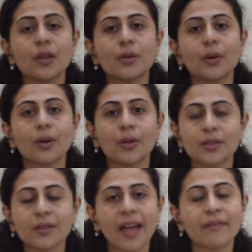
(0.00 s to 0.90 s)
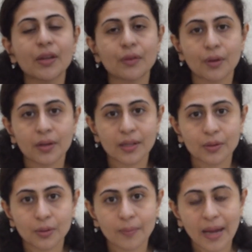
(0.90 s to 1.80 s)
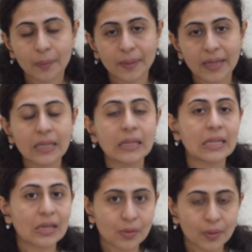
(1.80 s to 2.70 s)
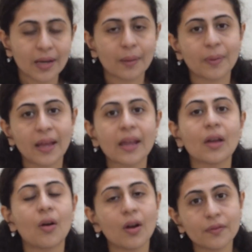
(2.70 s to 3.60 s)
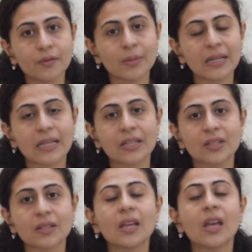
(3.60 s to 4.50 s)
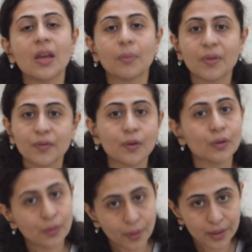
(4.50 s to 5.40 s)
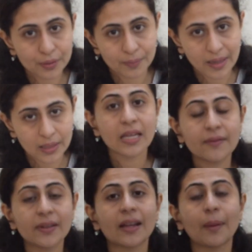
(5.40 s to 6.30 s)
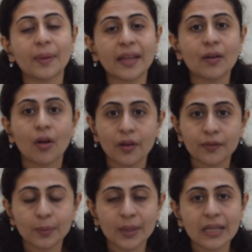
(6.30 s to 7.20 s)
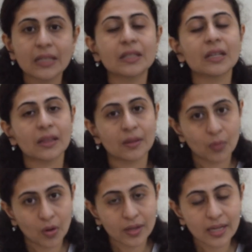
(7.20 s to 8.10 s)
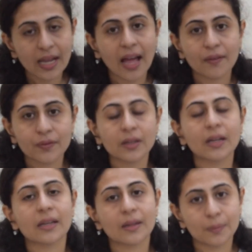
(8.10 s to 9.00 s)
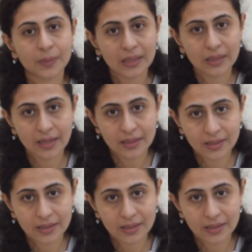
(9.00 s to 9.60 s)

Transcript: you are also having chronic low back pain, then you can apply hot fermentation before going to bed. Even applying hot fermentation in the morning after a complete night's